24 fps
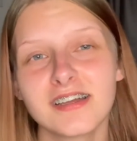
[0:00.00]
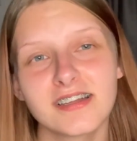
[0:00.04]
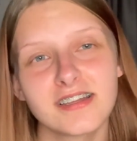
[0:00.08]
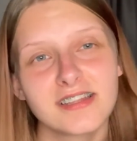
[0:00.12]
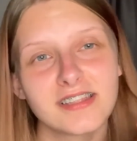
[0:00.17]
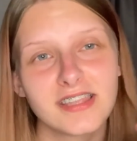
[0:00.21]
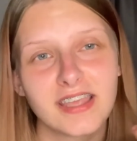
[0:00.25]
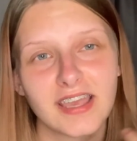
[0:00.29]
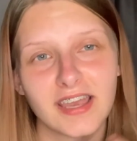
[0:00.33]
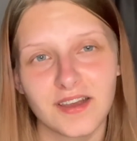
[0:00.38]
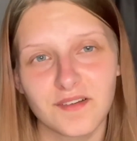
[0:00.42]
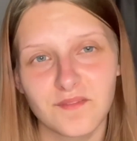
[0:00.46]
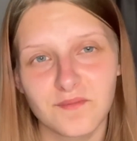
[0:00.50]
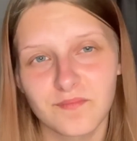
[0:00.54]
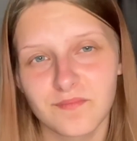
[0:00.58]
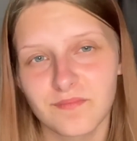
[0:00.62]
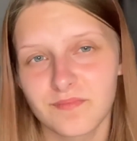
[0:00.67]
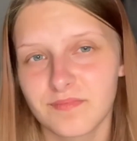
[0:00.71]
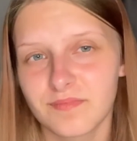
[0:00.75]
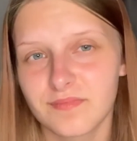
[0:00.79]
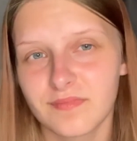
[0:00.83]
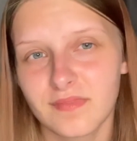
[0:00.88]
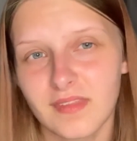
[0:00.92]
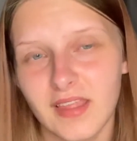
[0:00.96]
Yeah.
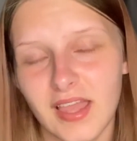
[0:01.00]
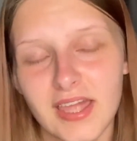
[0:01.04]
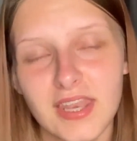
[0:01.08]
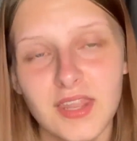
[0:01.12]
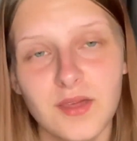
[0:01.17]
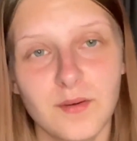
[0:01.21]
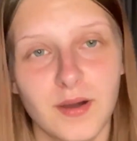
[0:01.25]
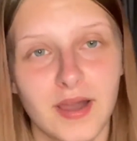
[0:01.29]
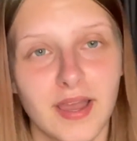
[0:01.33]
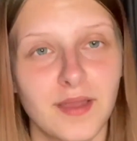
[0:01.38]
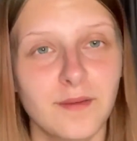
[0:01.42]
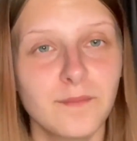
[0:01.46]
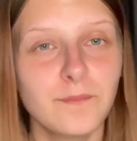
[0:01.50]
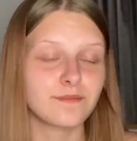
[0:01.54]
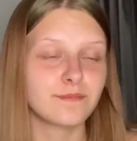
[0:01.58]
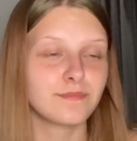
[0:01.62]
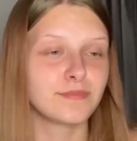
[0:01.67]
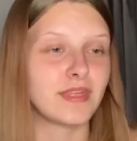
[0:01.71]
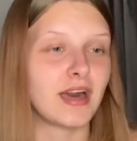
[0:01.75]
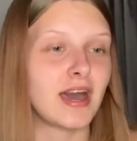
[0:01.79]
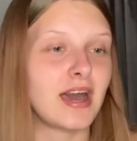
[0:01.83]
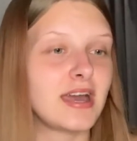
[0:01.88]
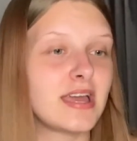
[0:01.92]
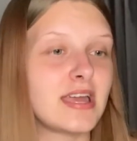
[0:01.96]
Anyway,
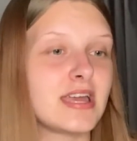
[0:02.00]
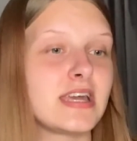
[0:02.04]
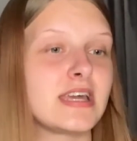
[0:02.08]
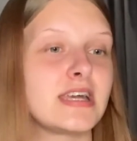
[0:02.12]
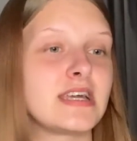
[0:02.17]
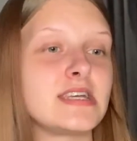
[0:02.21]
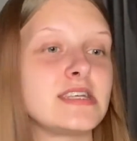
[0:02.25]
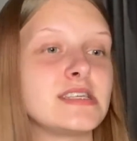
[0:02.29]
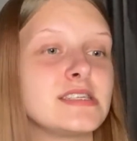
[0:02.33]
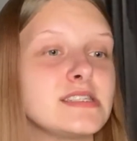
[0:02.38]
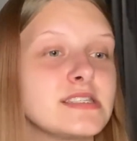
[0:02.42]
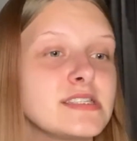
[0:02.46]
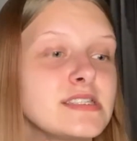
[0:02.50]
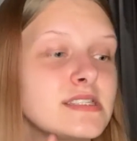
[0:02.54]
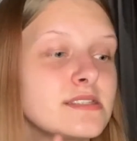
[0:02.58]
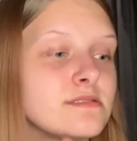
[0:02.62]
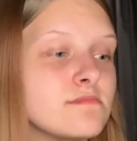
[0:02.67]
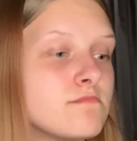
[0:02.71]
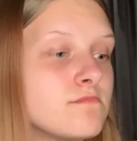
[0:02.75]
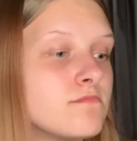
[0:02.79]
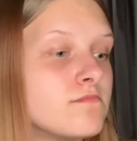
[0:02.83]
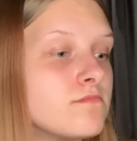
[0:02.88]
that is